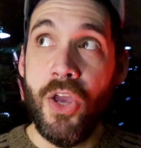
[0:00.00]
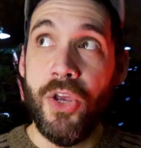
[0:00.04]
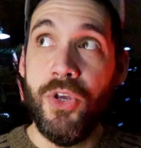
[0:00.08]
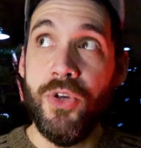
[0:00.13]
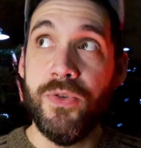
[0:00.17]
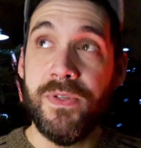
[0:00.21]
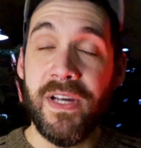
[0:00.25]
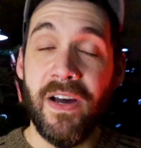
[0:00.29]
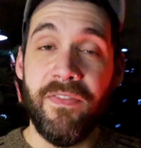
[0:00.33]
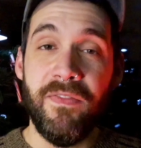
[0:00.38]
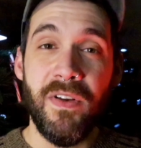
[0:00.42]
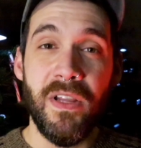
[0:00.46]

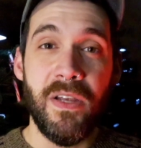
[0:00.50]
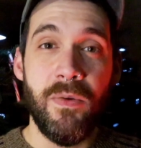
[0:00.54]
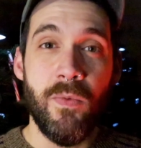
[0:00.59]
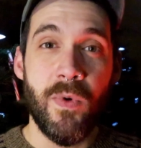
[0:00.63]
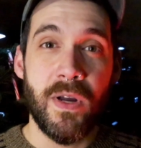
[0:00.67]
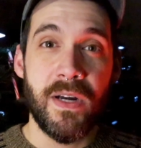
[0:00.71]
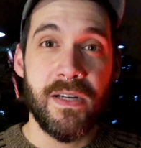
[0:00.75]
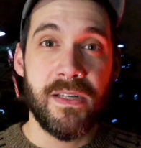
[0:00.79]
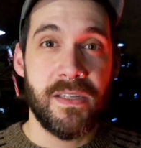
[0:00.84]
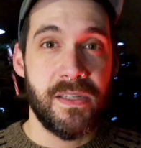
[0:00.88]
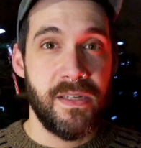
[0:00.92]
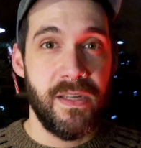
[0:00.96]
You definitely
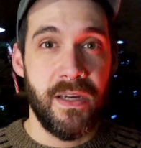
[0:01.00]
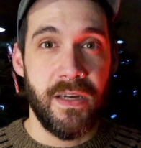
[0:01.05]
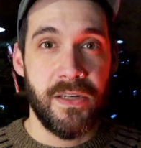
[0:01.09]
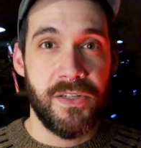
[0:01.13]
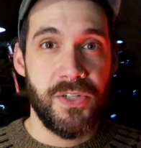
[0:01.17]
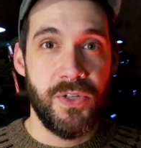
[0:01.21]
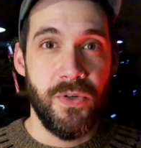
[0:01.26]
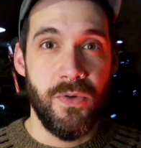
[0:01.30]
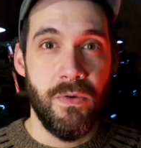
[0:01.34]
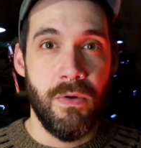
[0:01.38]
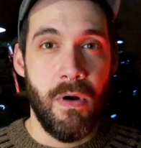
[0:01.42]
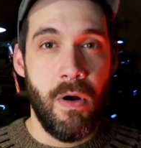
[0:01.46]
want to stick
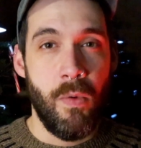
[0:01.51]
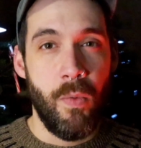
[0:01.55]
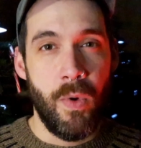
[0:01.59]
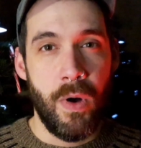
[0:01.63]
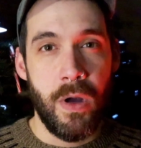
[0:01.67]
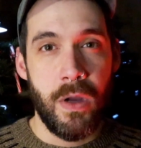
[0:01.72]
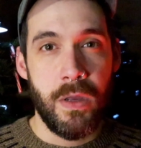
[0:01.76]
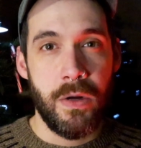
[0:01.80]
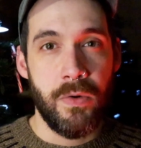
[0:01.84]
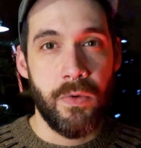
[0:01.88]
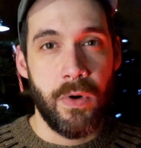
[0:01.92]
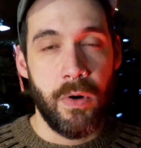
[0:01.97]
to a
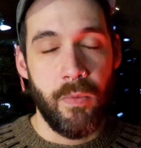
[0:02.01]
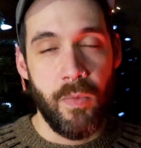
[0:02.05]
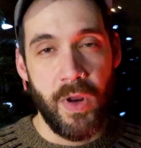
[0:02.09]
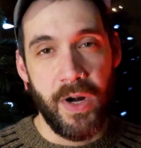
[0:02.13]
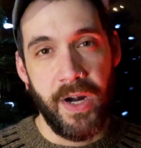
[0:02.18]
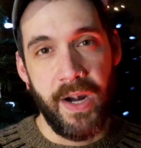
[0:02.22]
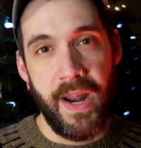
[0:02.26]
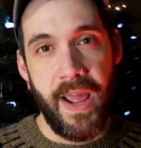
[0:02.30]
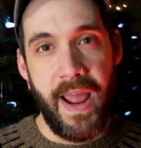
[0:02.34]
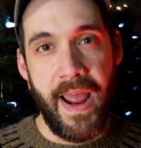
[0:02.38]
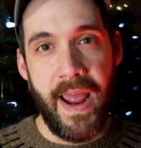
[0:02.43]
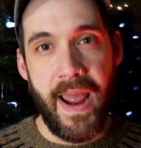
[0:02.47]
1 or
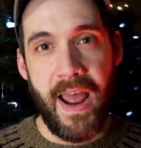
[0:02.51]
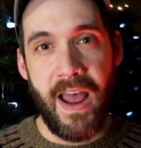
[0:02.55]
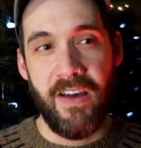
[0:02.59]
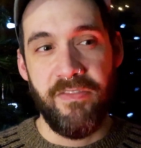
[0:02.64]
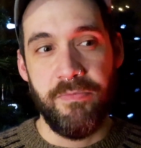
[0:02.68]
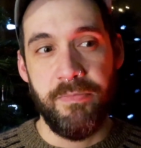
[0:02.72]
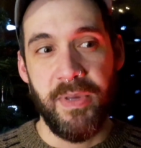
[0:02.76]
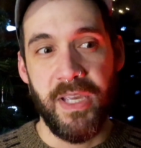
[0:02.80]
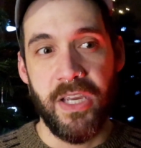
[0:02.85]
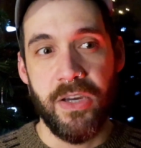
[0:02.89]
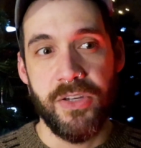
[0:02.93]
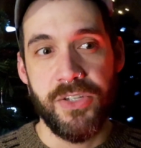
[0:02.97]

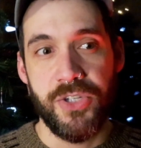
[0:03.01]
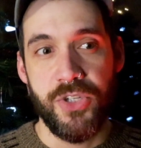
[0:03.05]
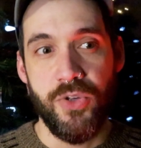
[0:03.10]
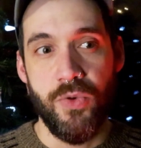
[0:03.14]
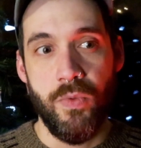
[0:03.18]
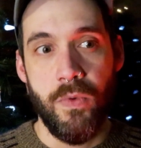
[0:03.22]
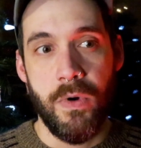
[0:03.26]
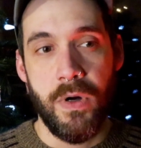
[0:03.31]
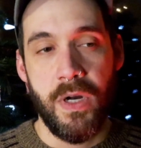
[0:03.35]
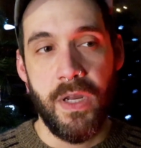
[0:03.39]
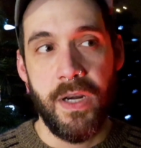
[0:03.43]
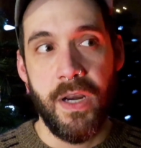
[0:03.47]
1.5 because you
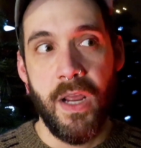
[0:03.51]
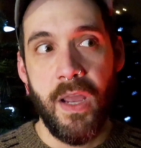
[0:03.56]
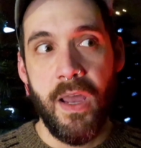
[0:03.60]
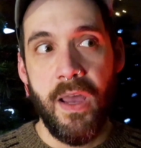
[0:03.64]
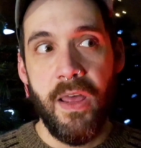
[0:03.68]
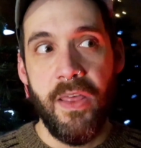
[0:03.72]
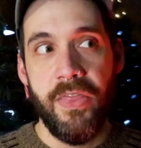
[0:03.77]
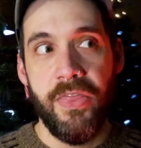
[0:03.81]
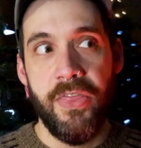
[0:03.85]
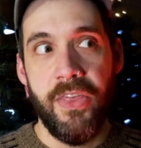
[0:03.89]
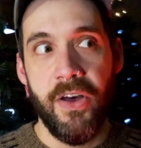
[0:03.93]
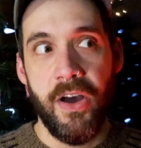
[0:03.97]
want
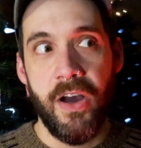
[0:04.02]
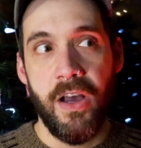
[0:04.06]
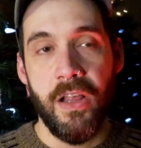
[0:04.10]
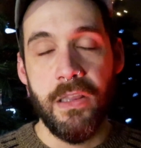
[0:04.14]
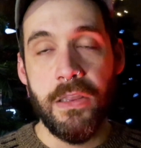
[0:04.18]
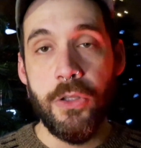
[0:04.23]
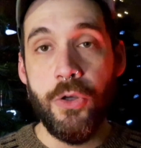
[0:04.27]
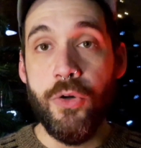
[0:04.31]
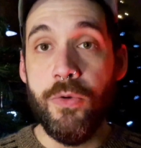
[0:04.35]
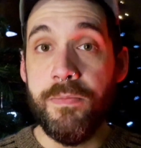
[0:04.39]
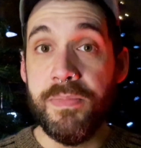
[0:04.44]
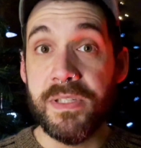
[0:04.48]
the
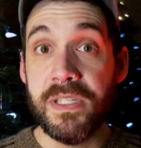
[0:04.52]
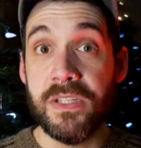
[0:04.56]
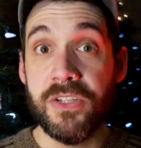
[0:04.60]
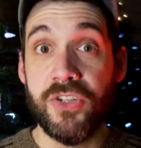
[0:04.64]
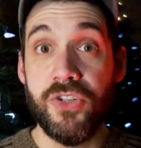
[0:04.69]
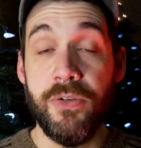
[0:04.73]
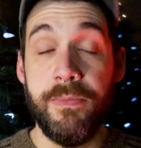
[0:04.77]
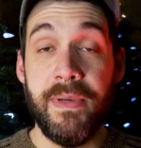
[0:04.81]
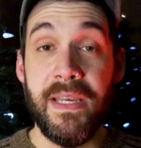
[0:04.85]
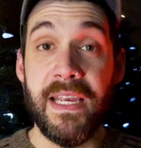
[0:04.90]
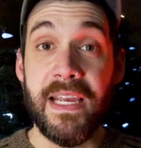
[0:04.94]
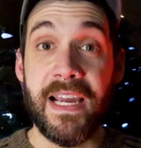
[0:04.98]
loops
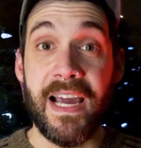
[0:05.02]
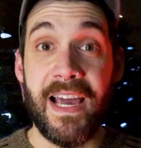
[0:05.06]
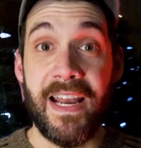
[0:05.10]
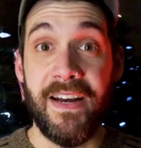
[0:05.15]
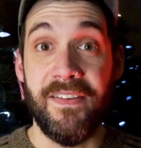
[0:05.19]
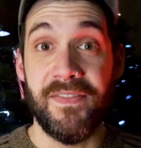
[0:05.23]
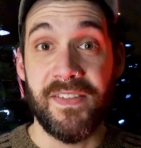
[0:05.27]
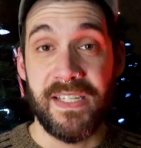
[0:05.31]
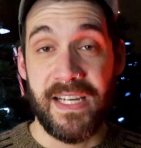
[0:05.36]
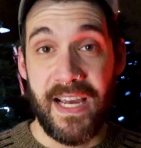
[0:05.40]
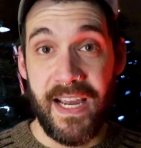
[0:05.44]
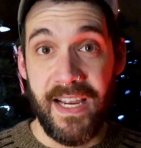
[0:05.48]
to be kind
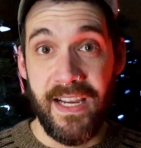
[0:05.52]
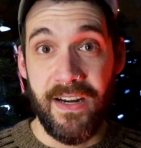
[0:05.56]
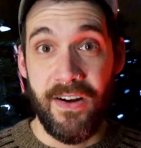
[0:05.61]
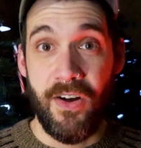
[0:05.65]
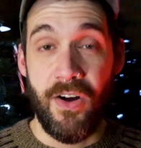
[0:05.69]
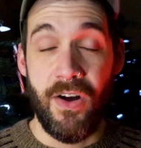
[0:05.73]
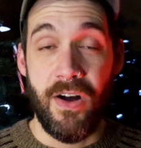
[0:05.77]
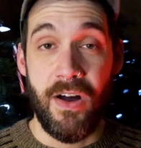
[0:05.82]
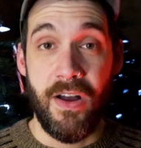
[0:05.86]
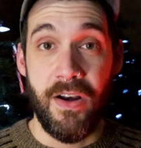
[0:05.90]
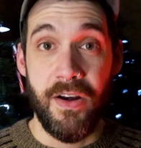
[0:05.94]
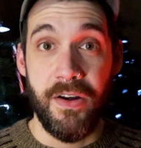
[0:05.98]
of tight
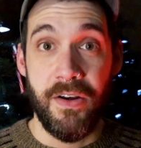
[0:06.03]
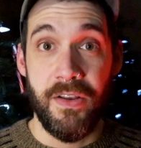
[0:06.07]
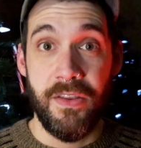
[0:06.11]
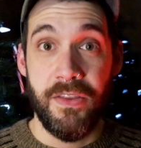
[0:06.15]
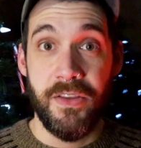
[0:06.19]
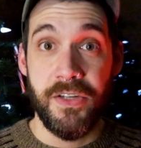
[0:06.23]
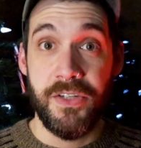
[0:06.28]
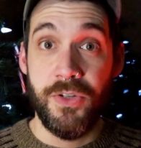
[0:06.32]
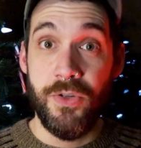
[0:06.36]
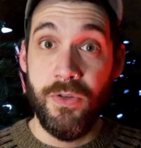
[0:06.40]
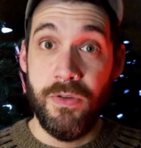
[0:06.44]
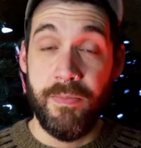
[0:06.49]
on
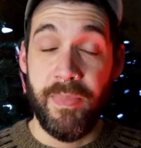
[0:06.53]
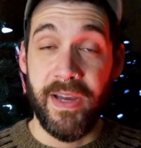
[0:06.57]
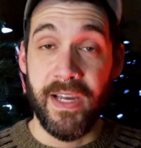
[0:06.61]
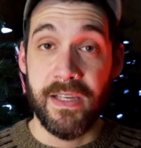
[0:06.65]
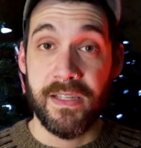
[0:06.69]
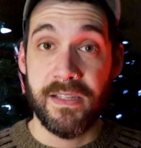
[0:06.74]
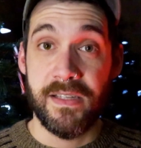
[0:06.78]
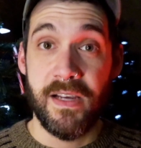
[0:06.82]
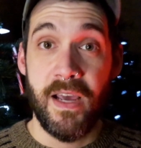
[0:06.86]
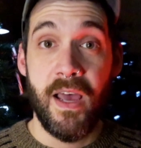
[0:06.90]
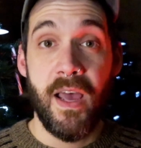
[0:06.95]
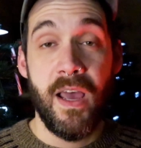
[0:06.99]
the
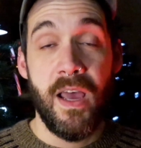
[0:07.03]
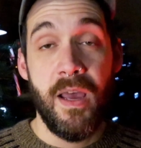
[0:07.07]
toothpicks,